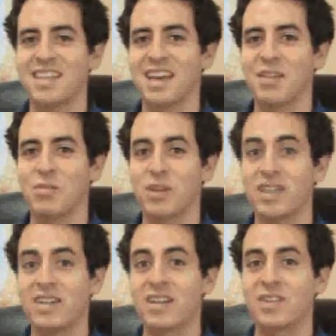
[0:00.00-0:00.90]
I work
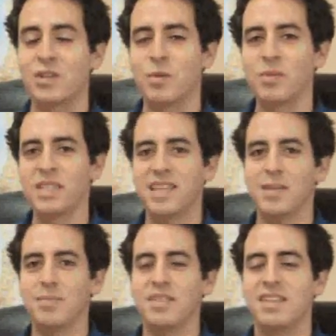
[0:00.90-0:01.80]
here at Global Base
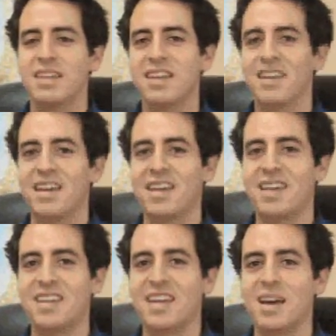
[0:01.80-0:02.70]
Camps,
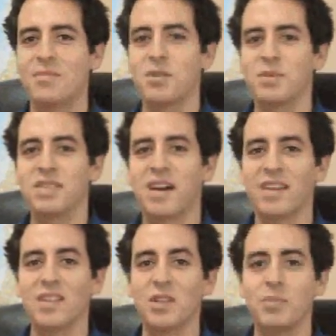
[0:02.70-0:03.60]
and I'm going to be
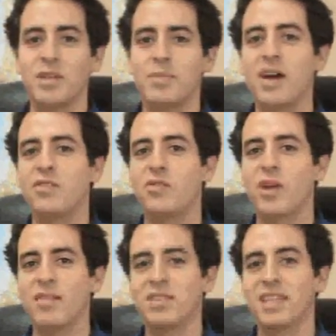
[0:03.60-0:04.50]
talking a little bit about
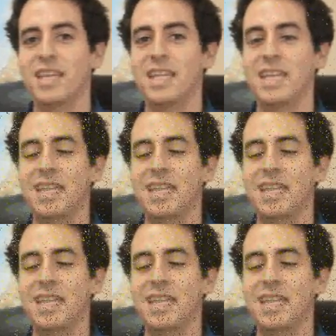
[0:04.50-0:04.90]
traveling in